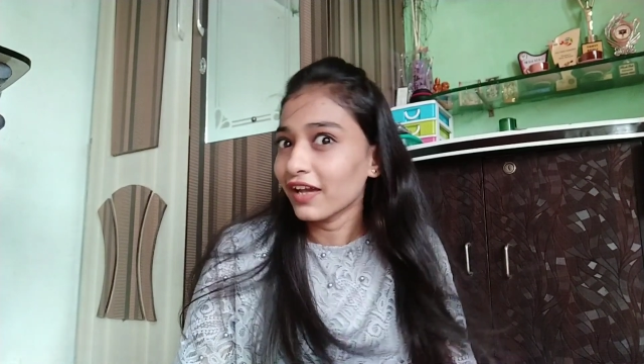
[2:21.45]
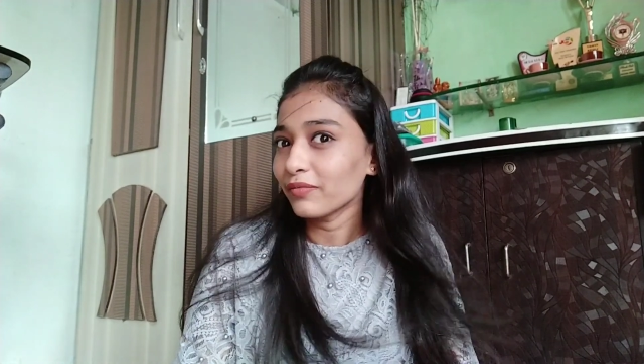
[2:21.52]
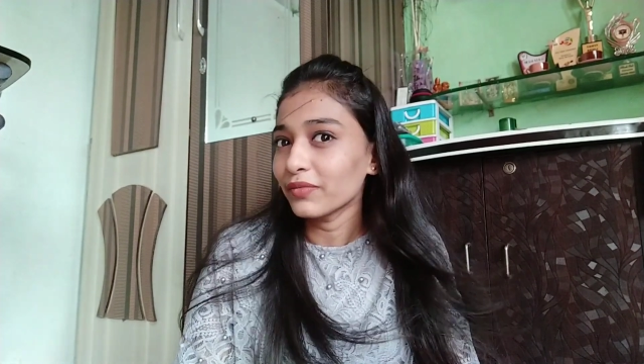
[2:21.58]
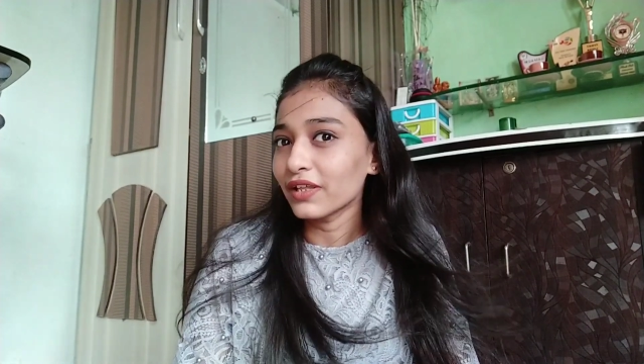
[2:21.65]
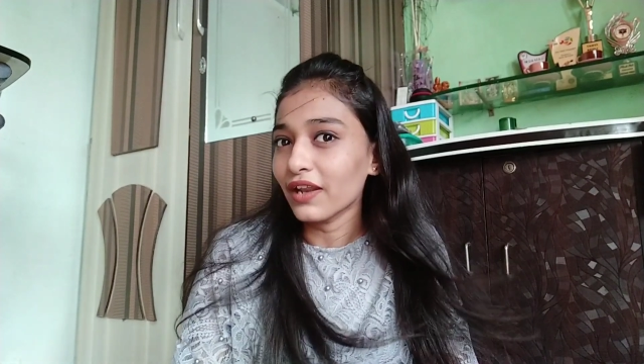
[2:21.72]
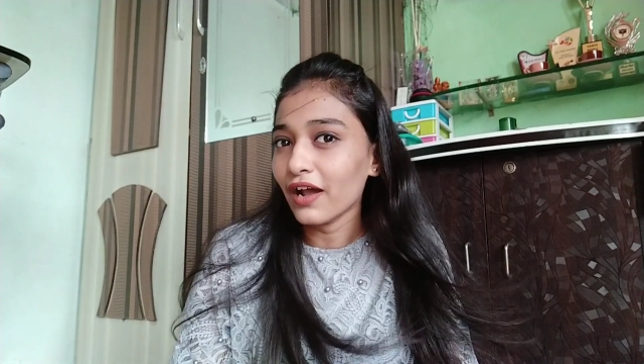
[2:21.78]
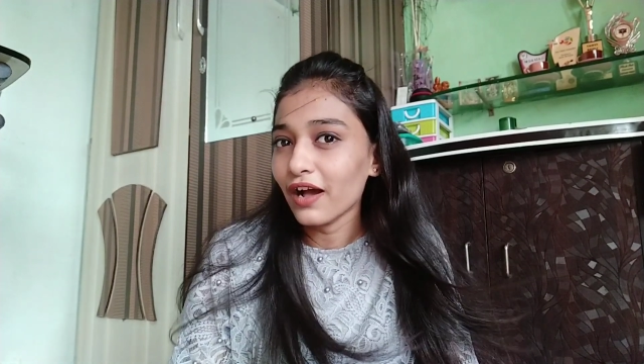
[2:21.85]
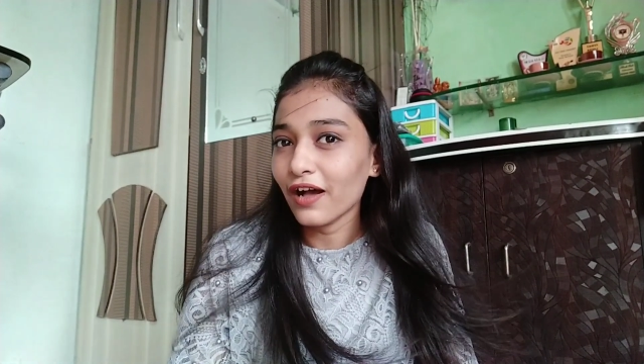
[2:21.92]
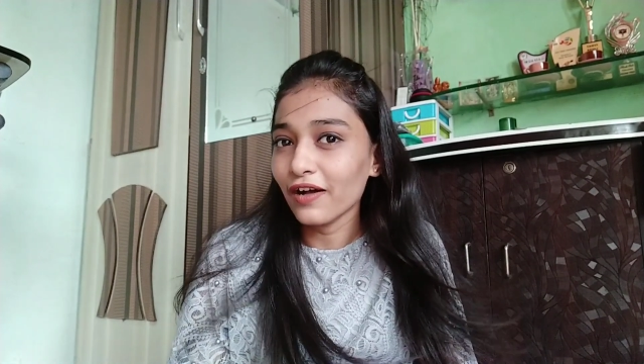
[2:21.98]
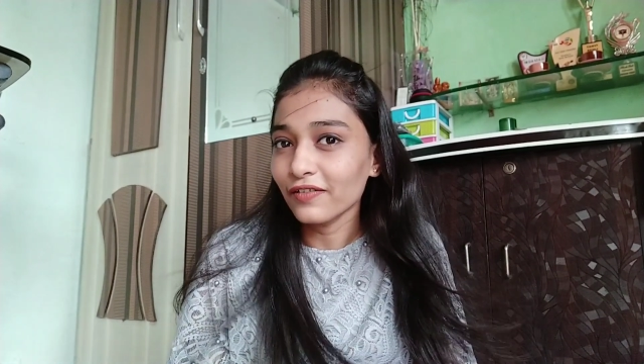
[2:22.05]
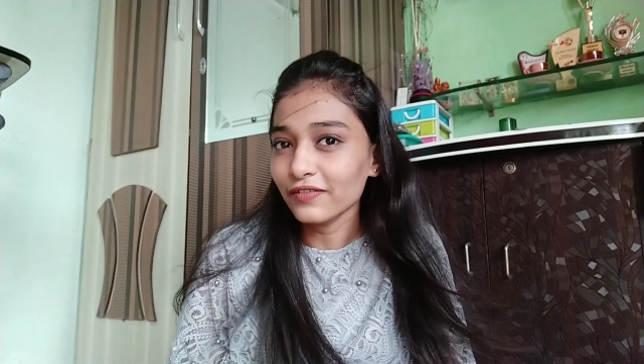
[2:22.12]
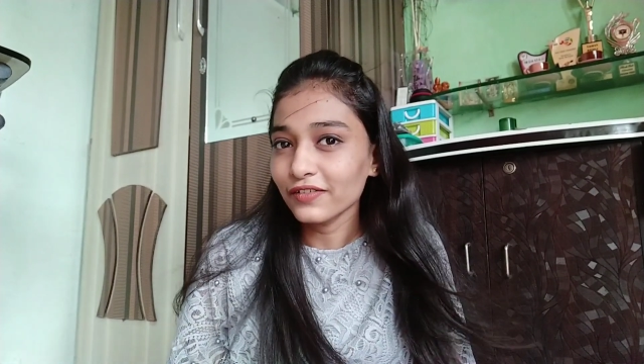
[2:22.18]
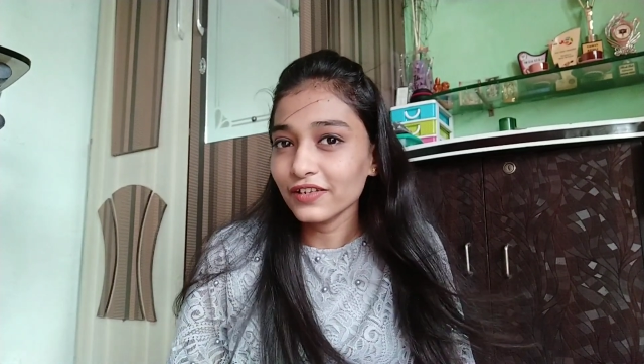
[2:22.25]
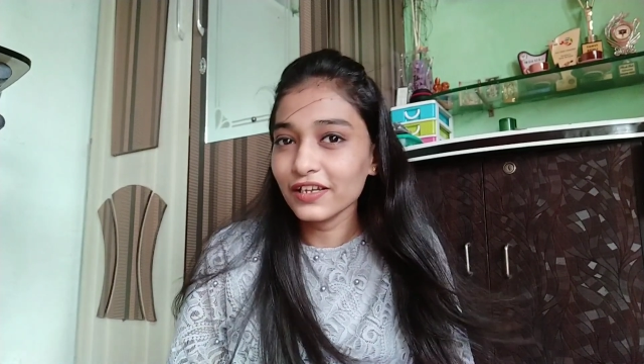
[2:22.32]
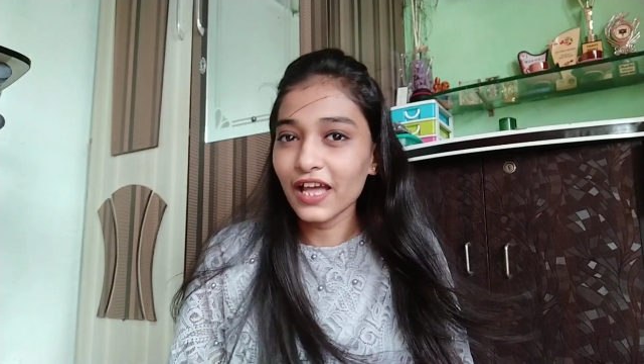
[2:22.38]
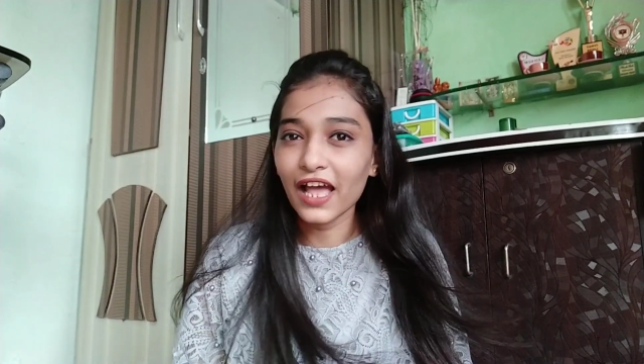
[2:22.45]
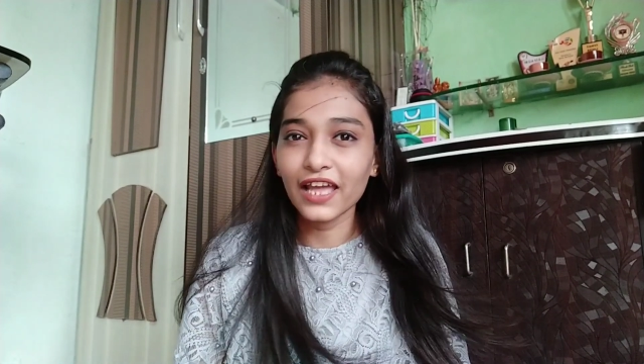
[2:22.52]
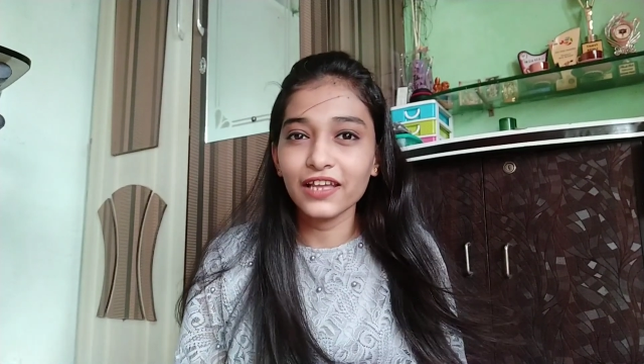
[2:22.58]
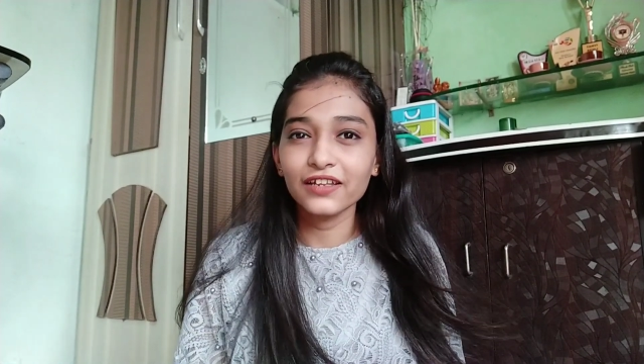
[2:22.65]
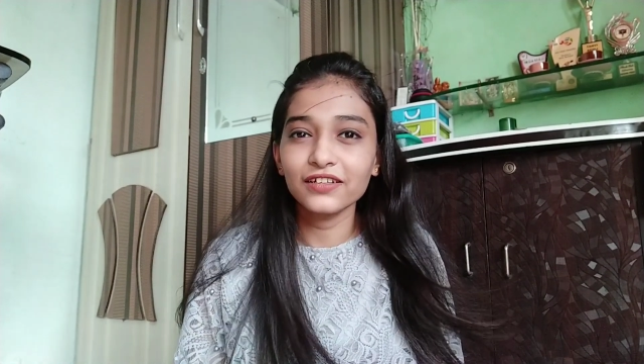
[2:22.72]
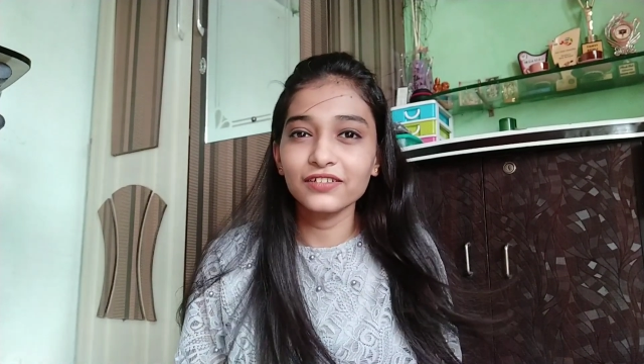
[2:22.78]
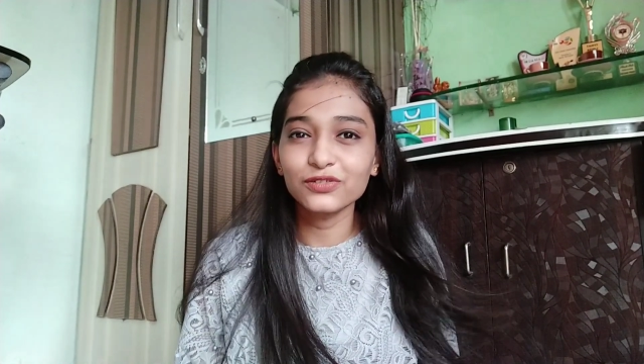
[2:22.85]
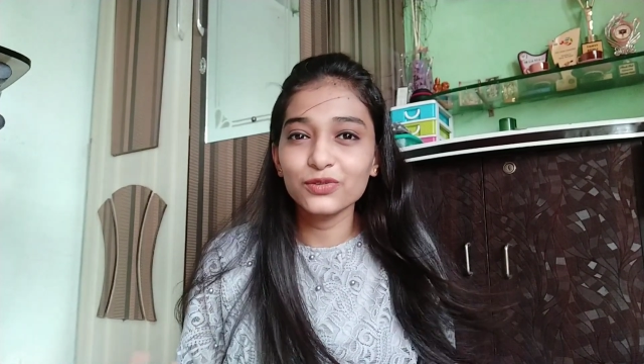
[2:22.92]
camera, like I